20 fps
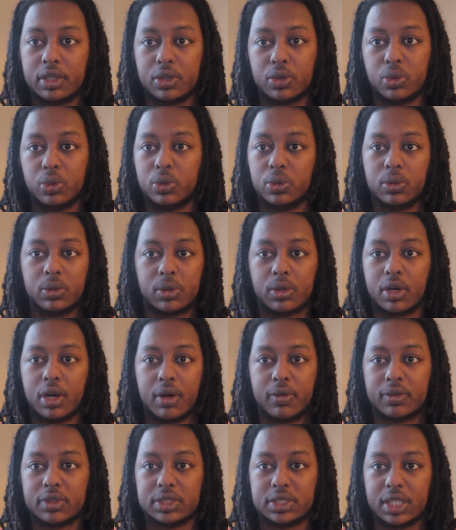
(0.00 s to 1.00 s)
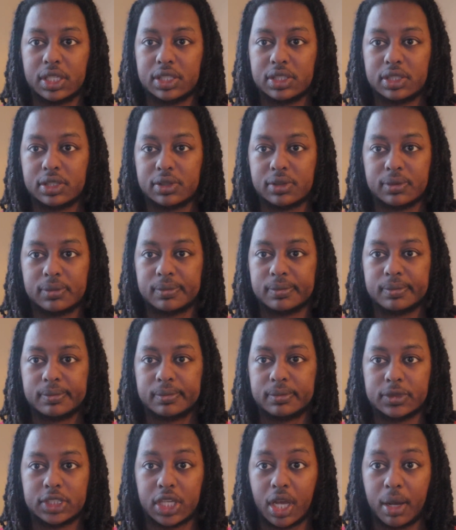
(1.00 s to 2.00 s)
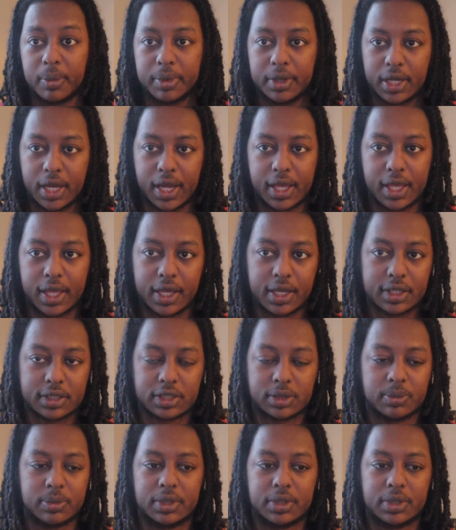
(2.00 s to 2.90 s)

cool conversation topic, I guess.